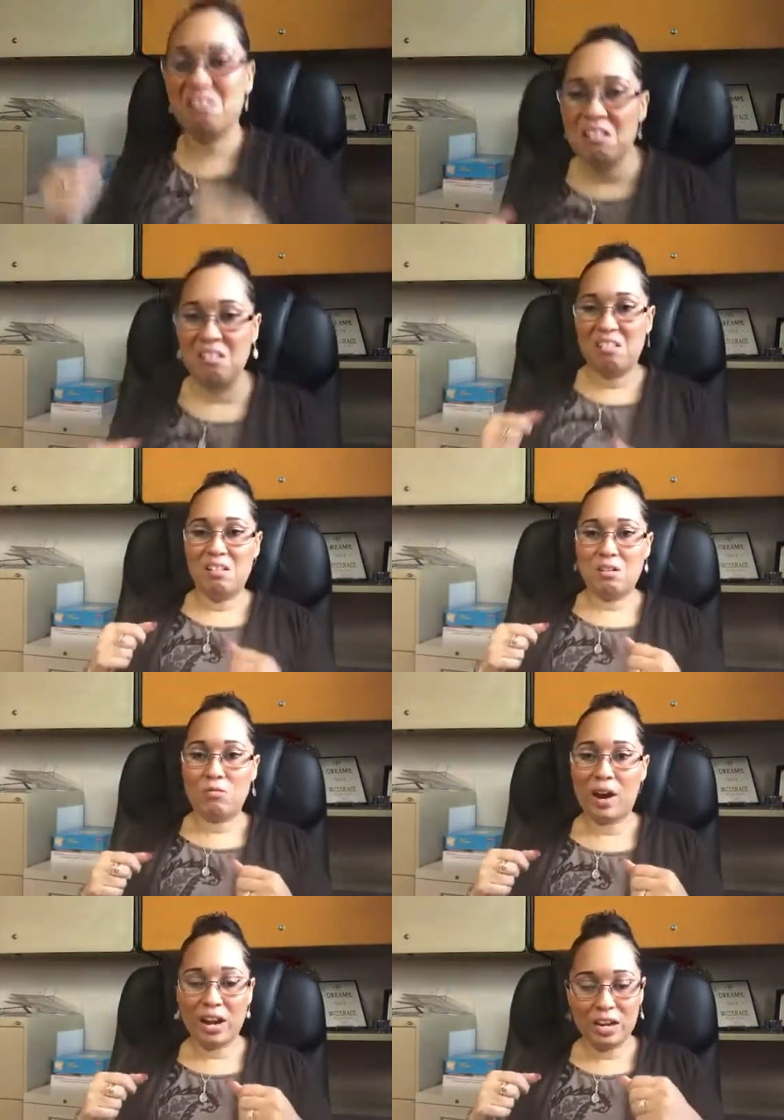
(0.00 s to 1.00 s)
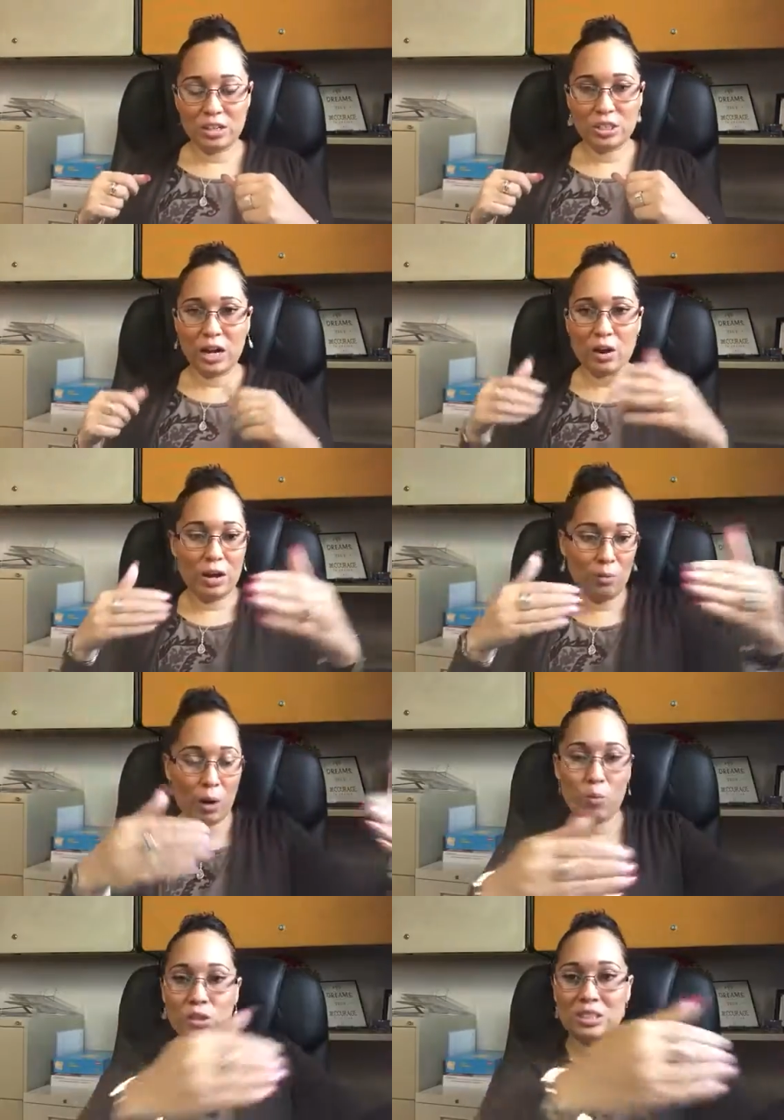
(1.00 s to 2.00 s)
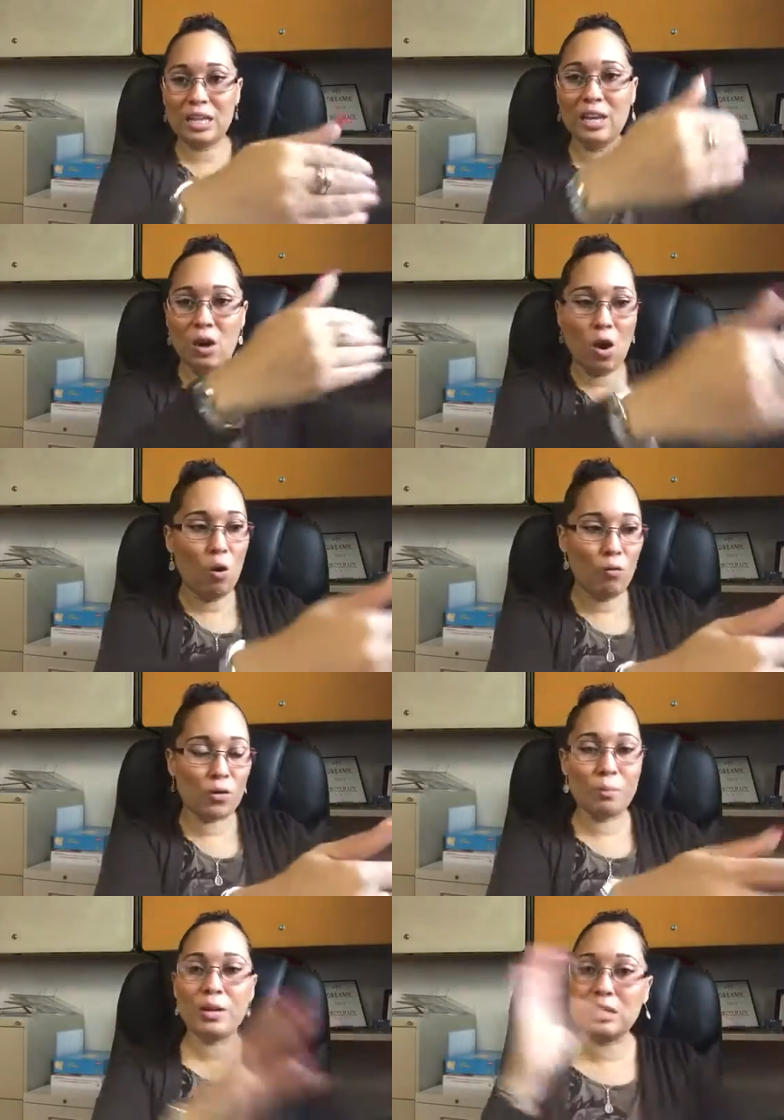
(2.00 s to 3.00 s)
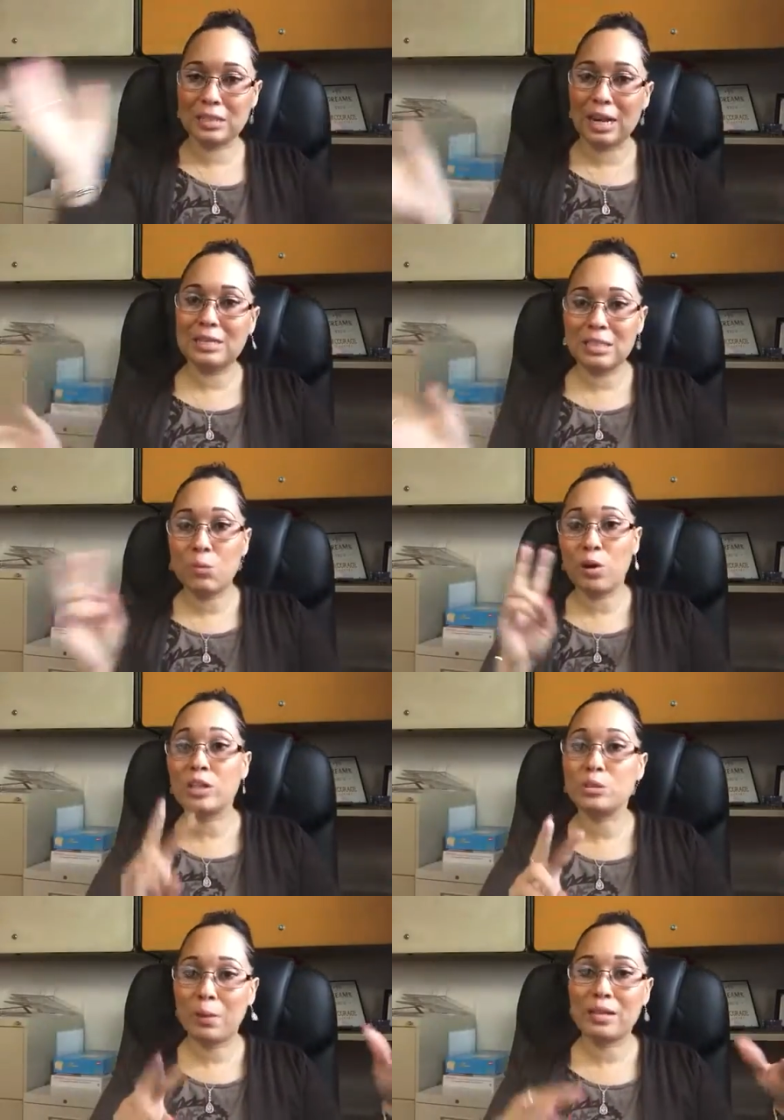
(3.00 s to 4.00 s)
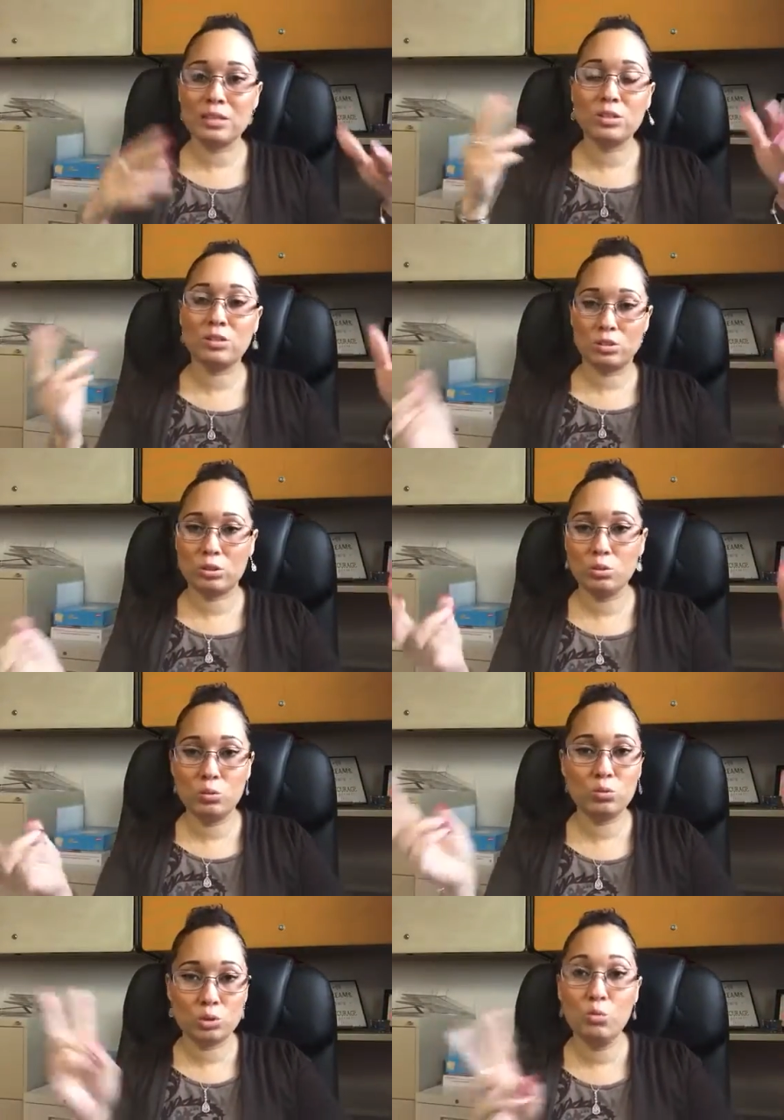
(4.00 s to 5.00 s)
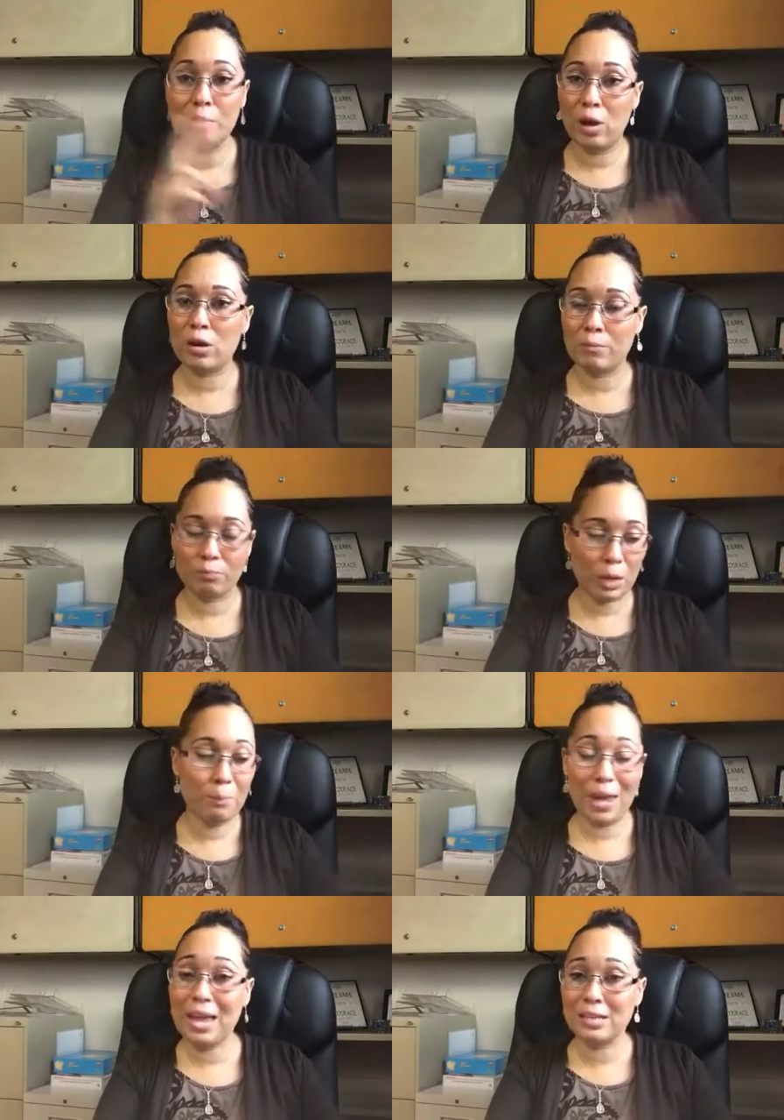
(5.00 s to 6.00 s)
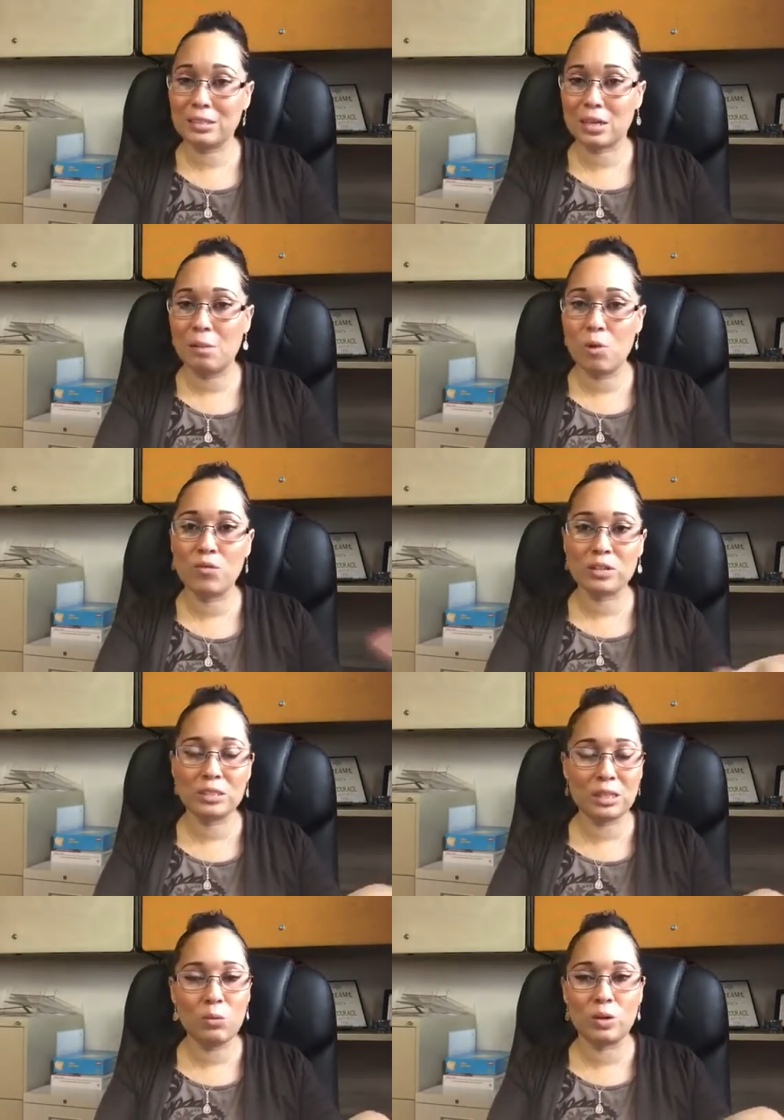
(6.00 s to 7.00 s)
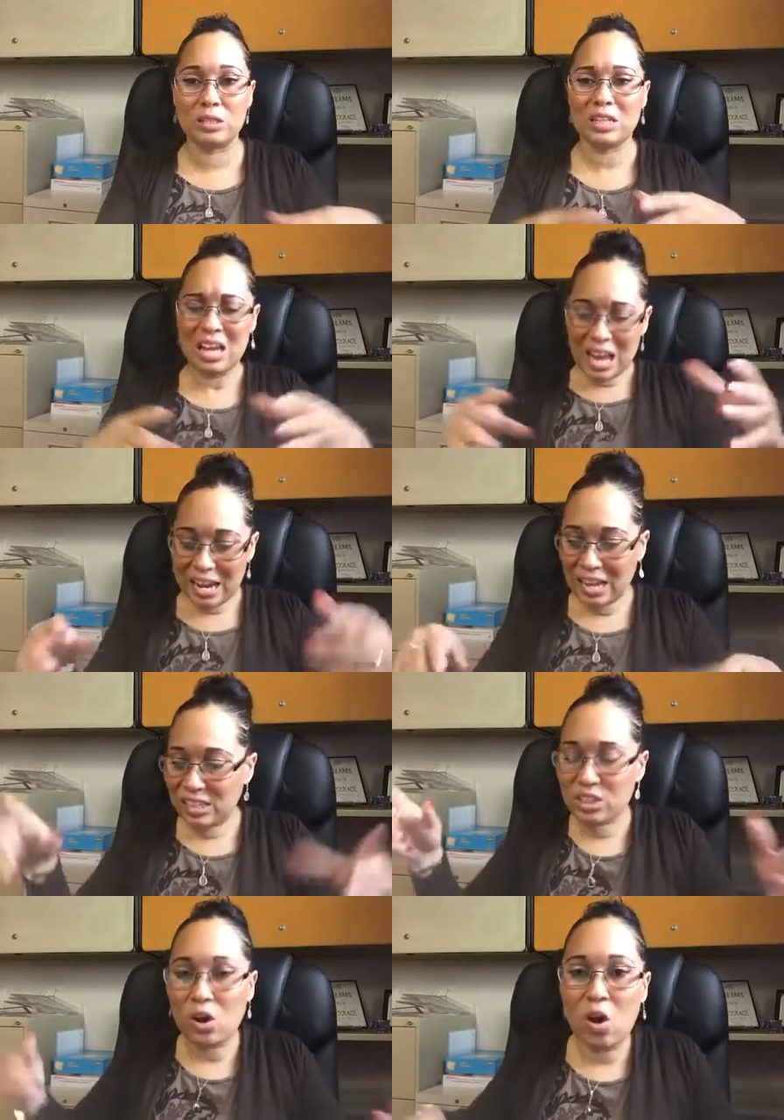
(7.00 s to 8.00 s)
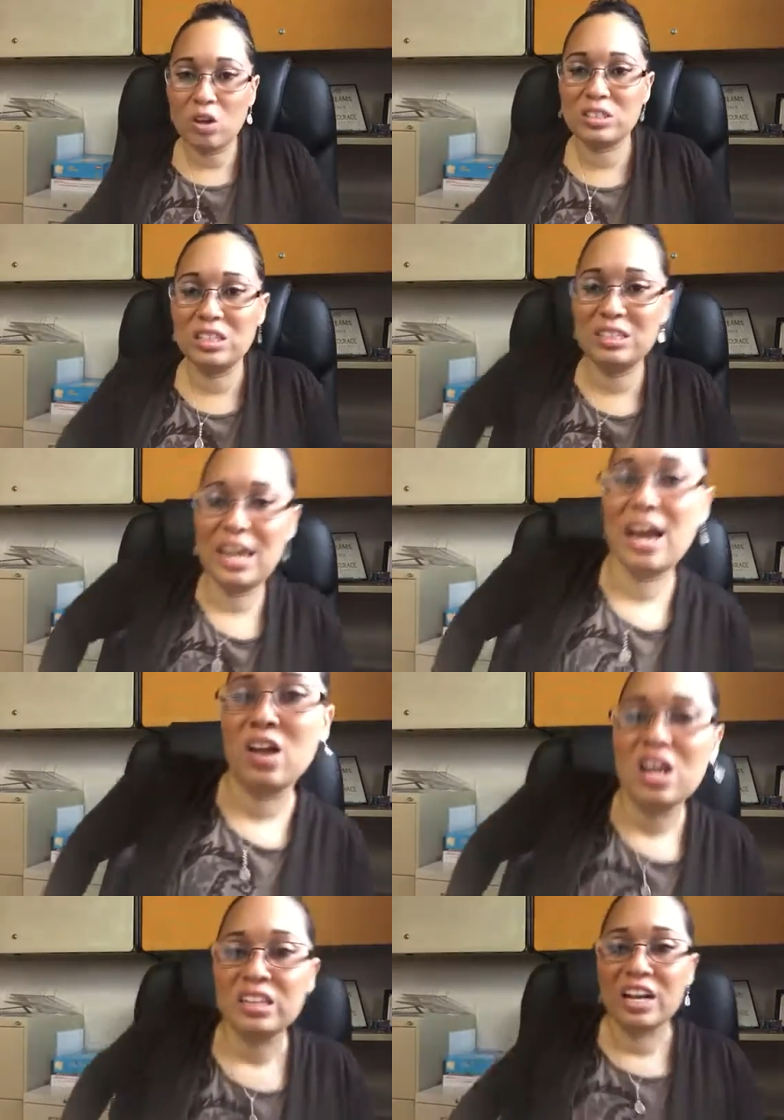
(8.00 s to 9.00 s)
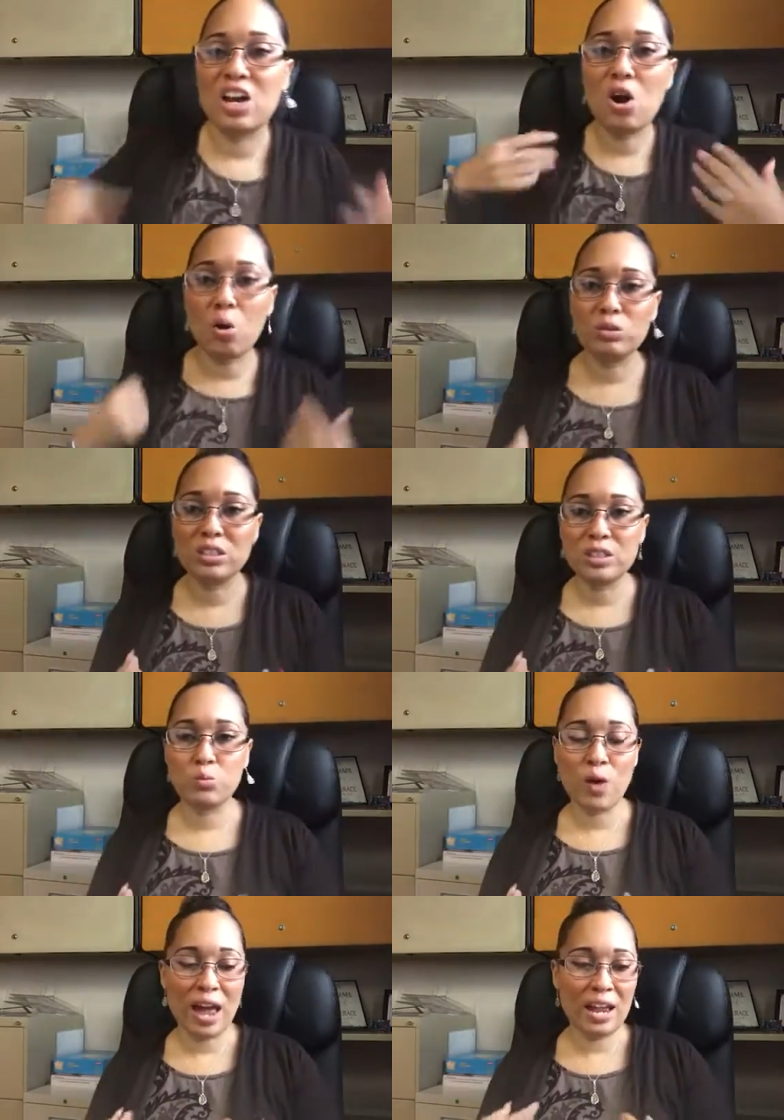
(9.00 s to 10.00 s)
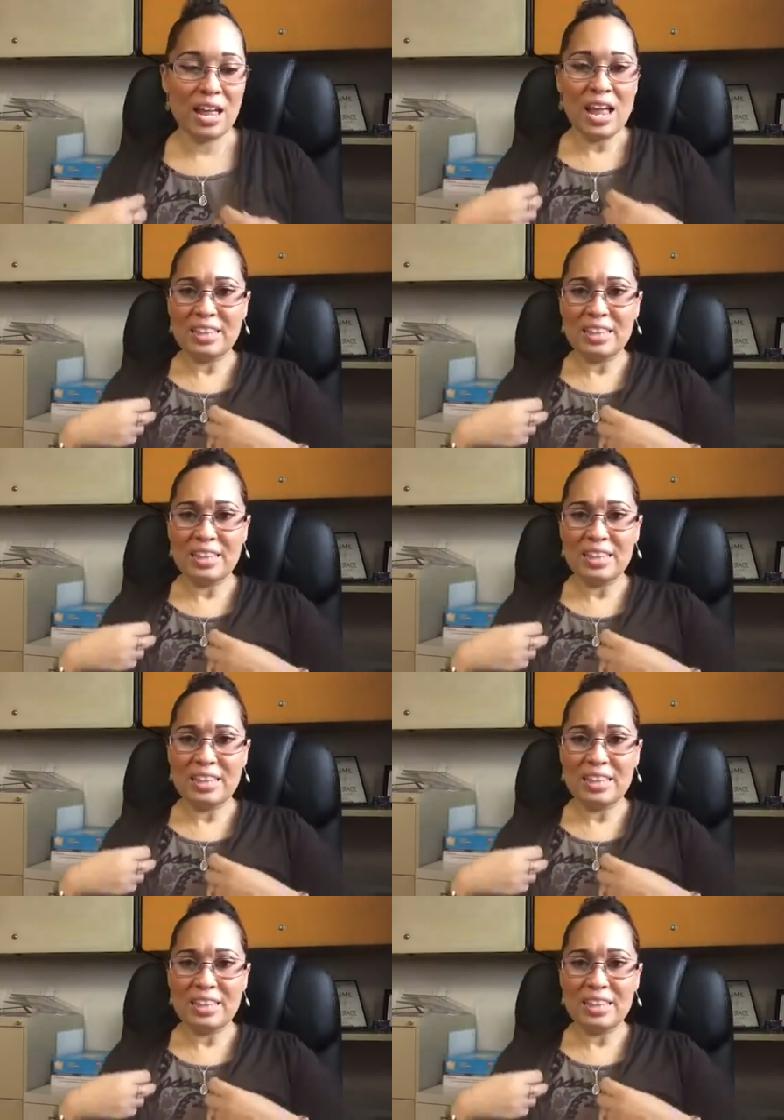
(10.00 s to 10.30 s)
Uh-uh right in the chair. And, and we're sitting over because, like I said, we're expecting two two male com companions to come over and sit with us and they just all sit down their coats is wet